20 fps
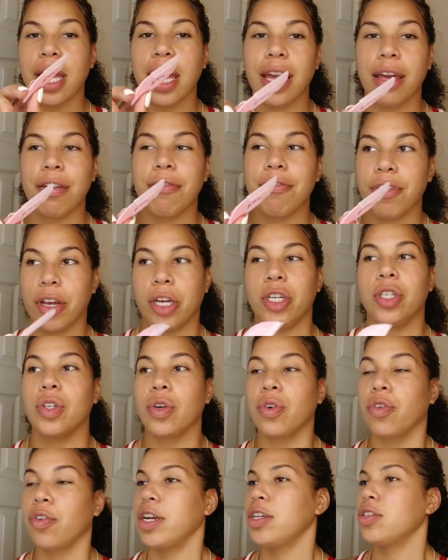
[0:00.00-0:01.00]
a
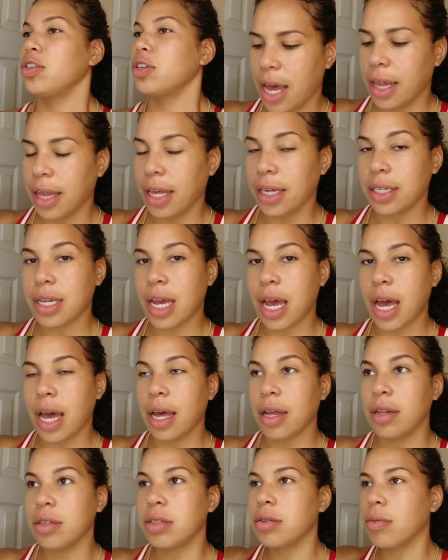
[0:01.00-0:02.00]
facial razor. I like to
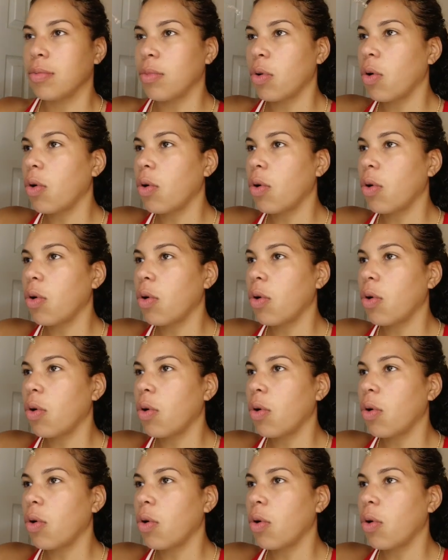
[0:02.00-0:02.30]
add some